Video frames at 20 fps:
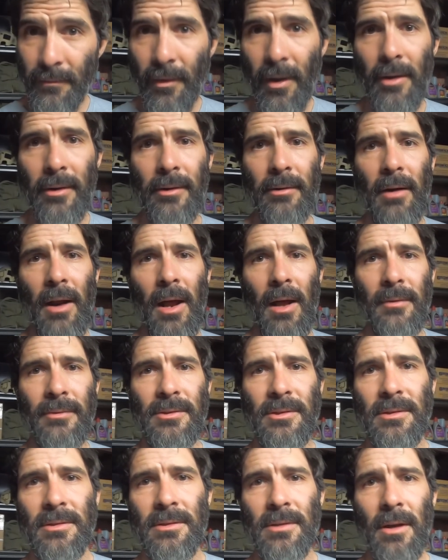
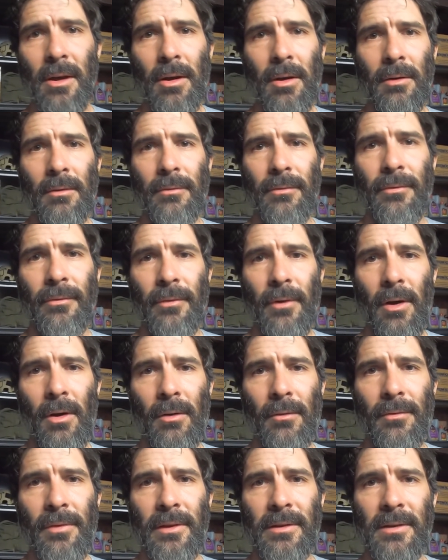photographs of
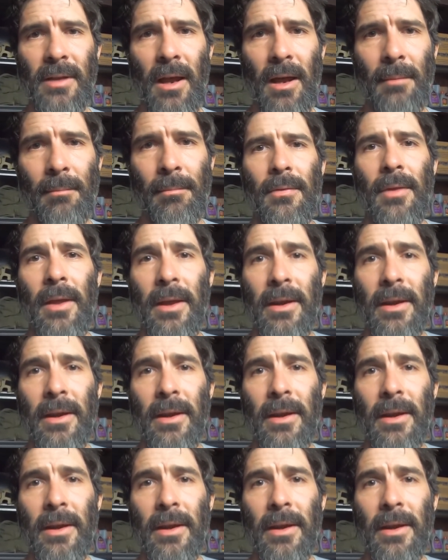the tub.